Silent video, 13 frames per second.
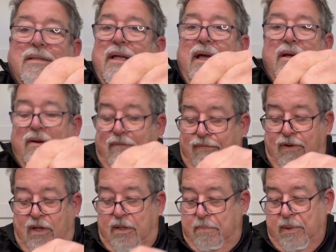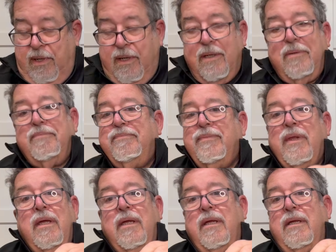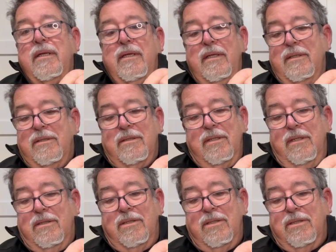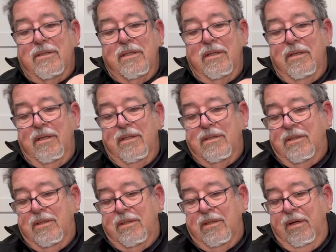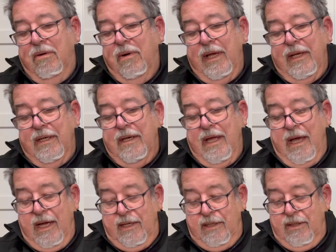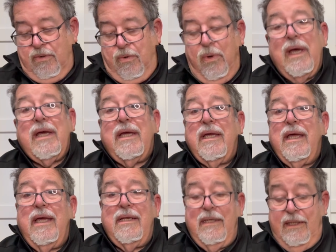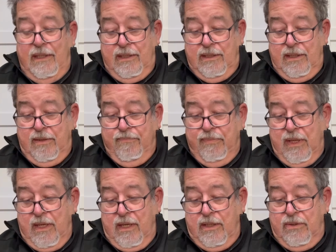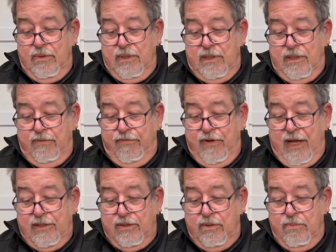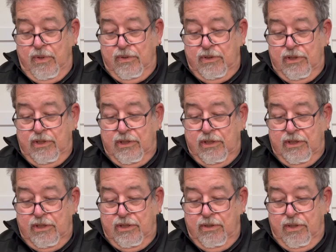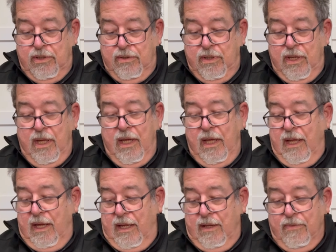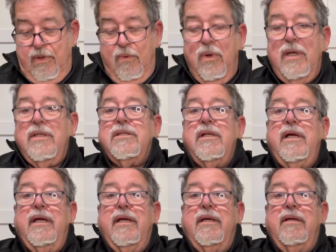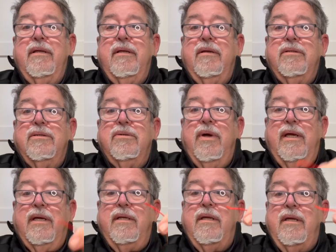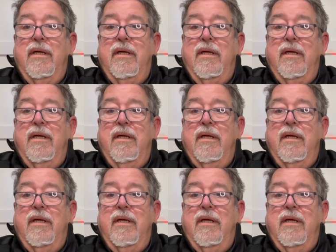not going to fall apart. It's just a great knot, quick and easy. I'll do it in a little faster motion just to show you what it's like. So I can,